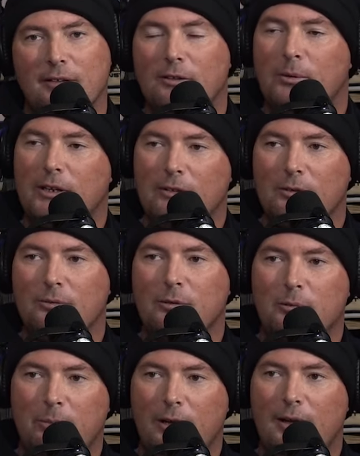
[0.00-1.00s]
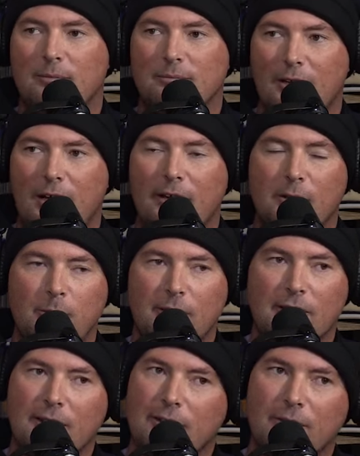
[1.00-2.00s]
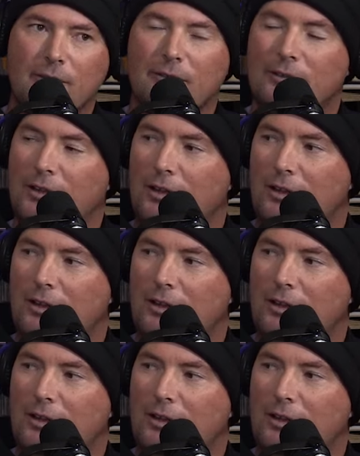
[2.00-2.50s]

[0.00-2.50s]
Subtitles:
Like the 22-foot pipe arguably killed